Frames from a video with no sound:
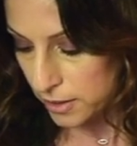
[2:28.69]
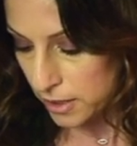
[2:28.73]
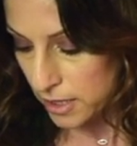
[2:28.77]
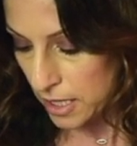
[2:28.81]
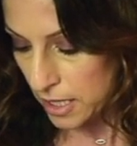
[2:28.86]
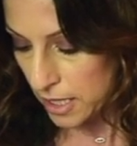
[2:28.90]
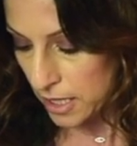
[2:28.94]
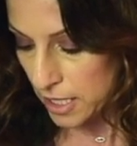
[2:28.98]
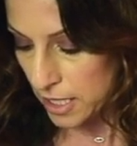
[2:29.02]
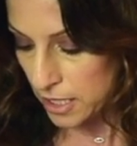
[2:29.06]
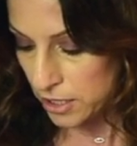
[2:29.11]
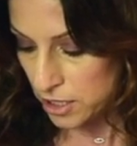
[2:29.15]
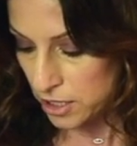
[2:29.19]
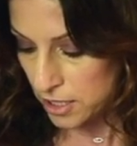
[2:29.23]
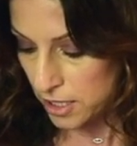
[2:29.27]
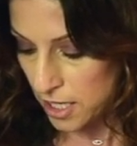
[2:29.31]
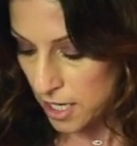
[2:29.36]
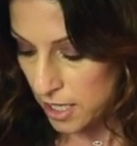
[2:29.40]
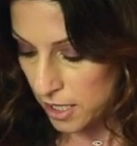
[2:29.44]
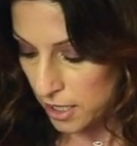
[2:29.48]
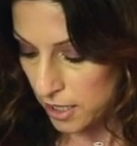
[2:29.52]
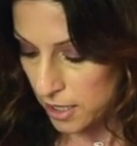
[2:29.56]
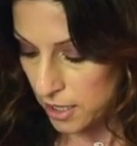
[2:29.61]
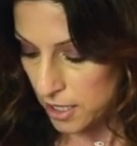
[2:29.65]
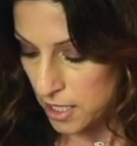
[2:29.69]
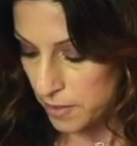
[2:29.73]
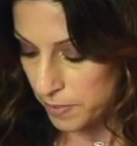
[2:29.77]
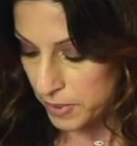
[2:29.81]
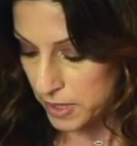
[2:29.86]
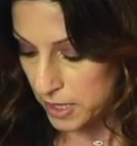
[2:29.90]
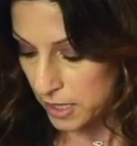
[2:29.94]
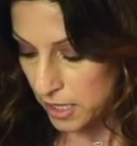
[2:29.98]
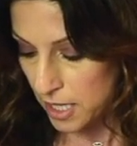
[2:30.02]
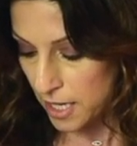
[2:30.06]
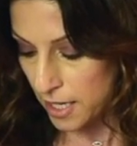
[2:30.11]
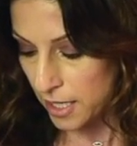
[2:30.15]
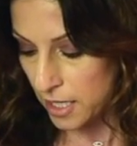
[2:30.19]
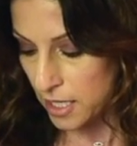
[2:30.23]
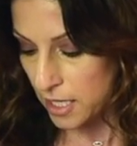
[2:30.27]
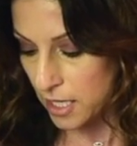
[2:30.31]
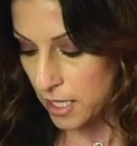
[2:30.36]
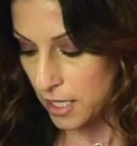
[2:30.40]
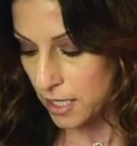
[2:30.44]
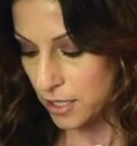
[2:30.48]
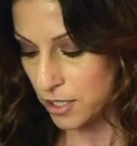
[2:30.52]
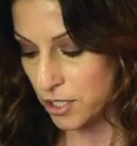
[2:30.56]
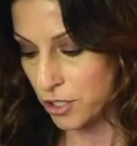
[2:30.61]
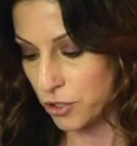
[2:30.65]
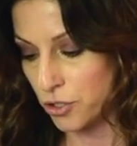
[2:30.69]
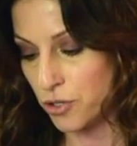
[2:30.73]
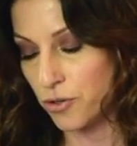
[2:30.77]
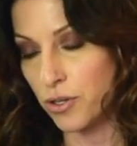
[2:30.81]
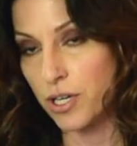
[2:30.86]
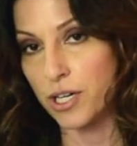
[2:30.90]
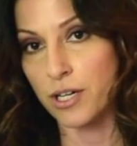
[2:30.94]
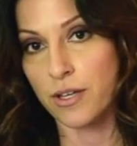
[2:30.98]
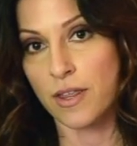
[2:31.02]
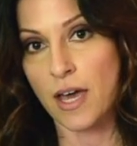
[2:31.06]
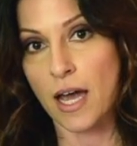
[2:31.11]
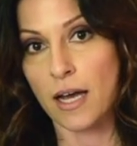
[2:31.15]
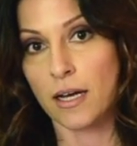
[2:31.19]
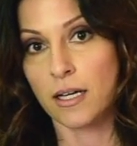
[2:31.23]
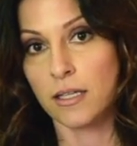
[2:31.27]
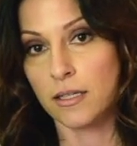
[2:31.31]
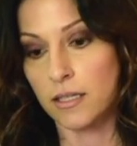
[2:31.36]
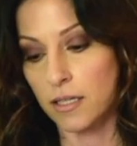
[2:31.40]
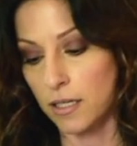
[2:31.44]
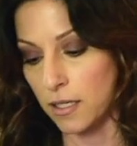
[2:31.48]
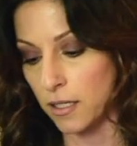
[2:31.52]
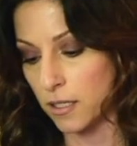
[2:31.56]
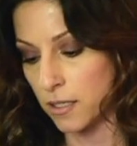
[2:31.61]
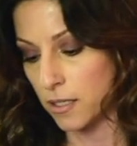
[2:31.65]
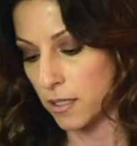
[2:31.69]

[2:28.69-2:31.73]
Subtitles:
And I just kind of keep sliding it until you hear that click,